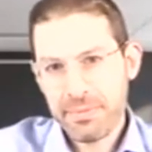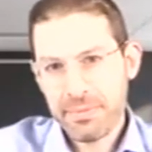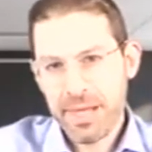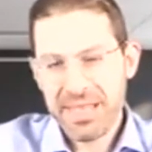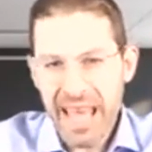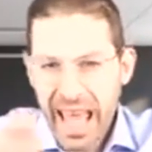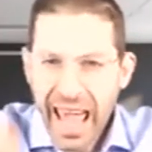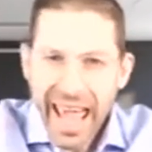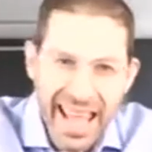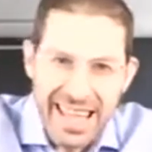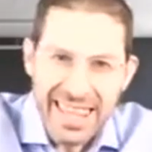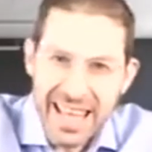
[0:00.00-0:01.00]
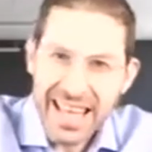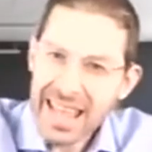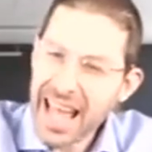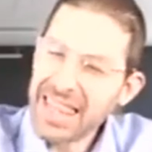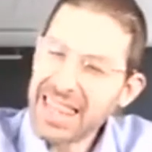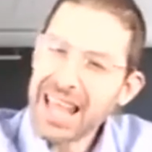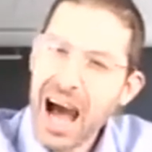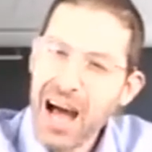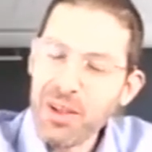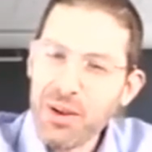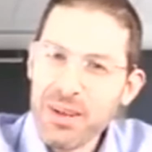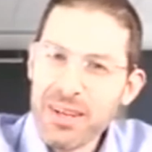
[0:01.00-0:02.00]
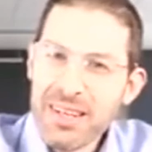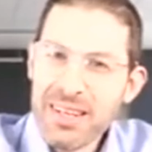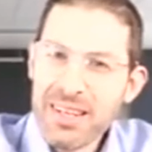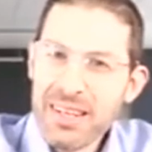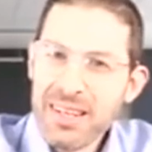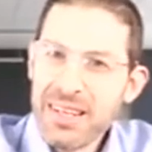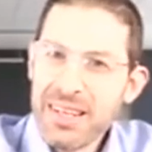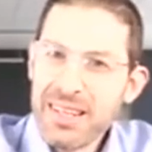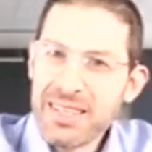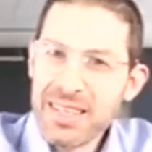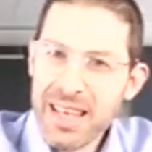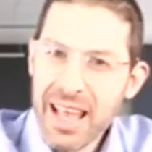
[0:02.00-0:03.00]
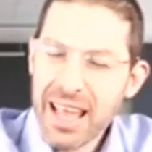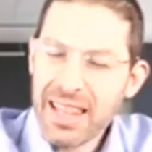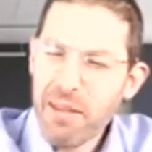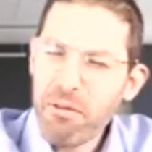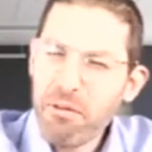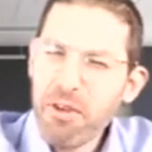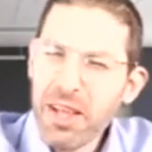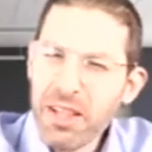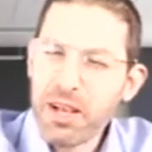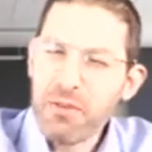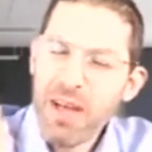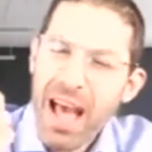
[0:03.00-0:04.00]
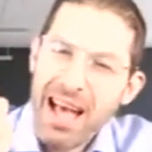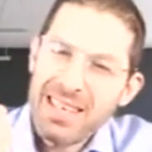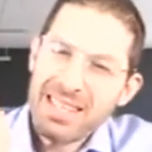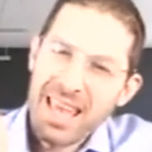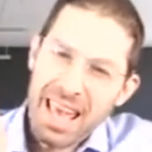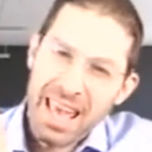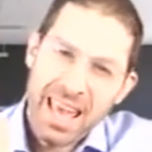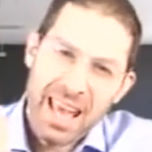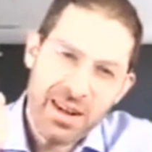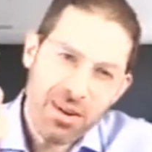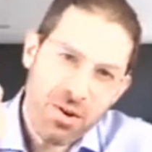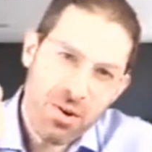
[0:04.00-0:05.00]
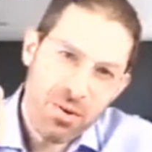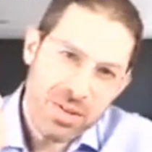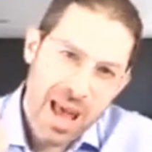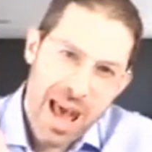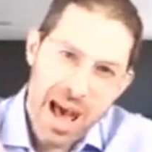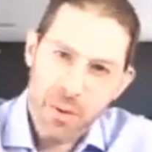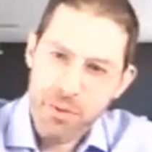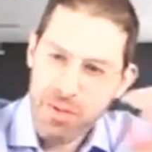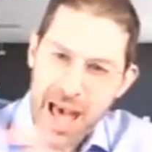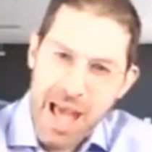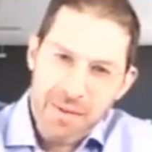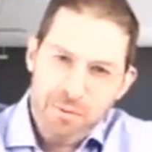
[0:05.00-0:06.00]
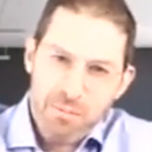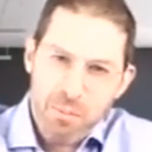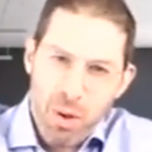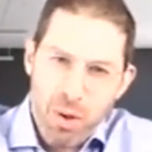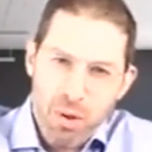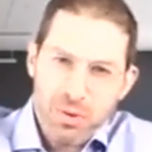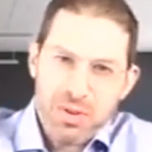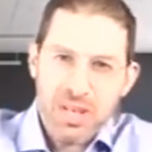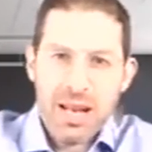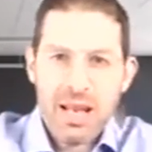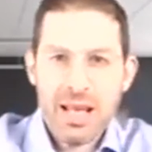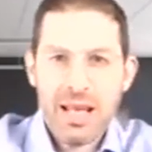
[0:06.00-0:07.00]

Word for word: It's the handing that dollar and saying, and that feeling of as the hand goes out, that pulsating,